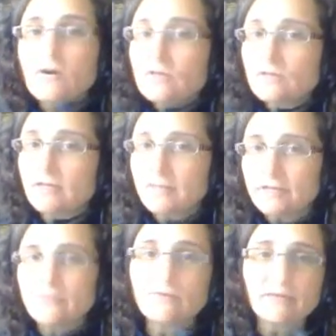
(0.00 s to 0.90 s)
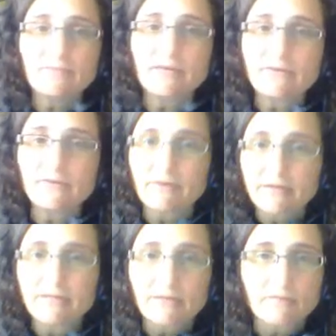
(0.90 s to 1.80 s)
So I think you want to make very
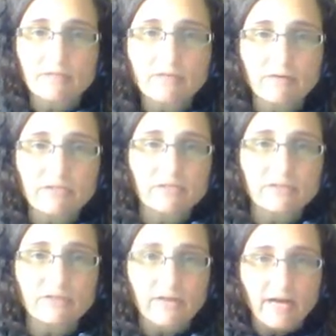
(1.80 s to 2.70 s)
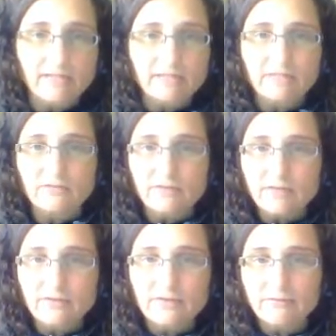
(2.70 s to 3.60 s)
clear which questions you're asking. So
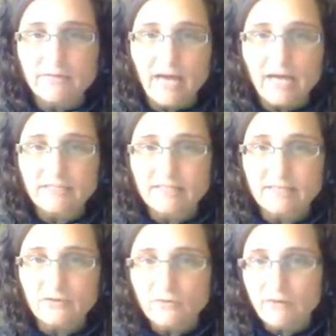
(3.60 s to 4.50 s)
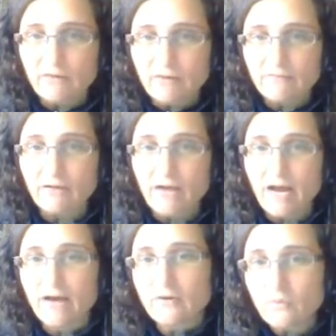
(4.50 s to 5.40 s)
either you'll be asking who, what, when, where,
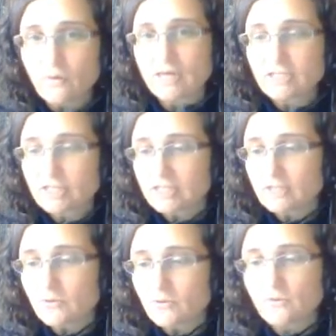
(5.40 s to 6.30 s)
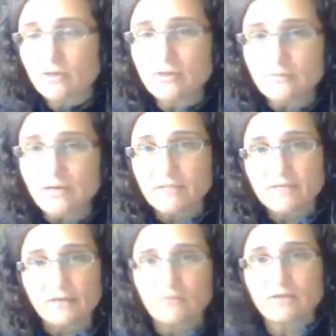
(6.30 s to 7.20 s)
how questions, or you'll be asking
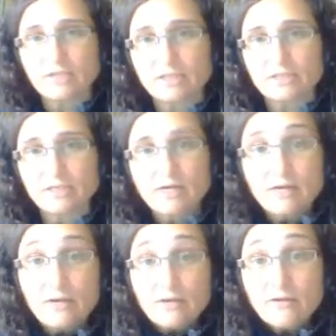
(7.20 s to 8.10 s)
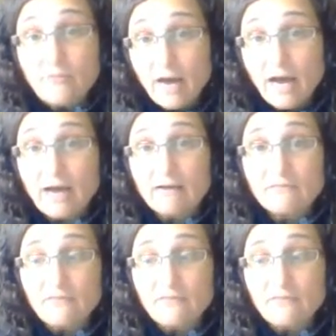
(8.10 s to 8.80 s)
the questions you have.